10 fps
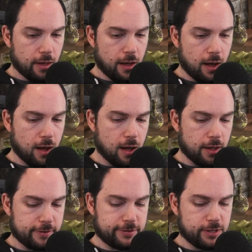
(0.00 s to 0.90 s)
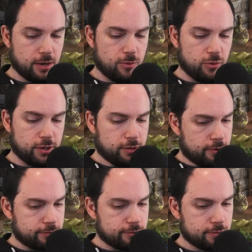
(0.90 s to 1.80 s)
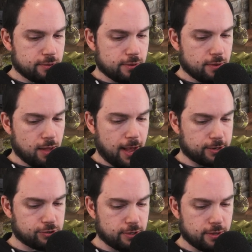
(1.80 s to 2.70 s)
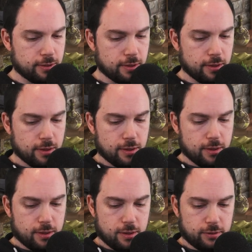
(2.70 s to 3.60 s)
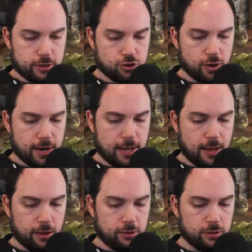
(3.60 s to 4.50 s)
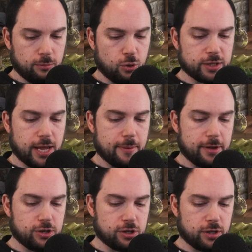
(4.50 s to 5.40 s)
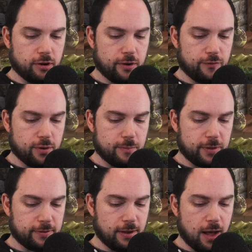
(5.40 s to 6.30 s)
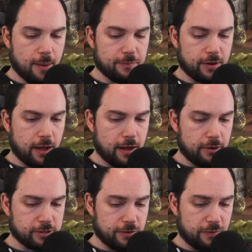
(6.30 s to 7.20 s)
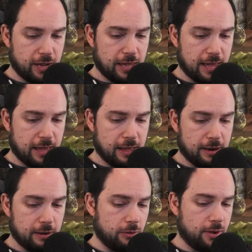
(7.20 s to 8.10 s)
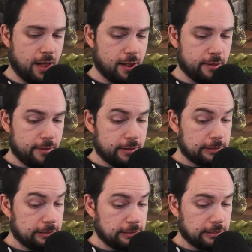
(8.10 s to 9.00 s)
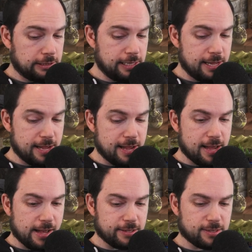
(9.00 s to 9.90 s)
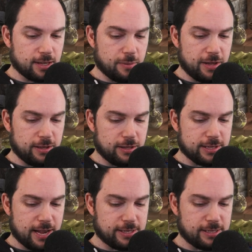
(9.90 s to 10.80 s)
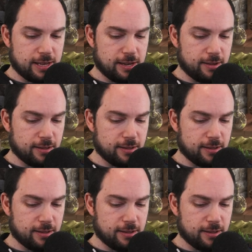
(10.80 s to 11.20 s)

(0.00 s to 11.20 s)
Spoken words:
This is going to be really close, actually. Let's try to get a little more damage clearing from the top tiles if I can. Okay. This is going to be a little dicey.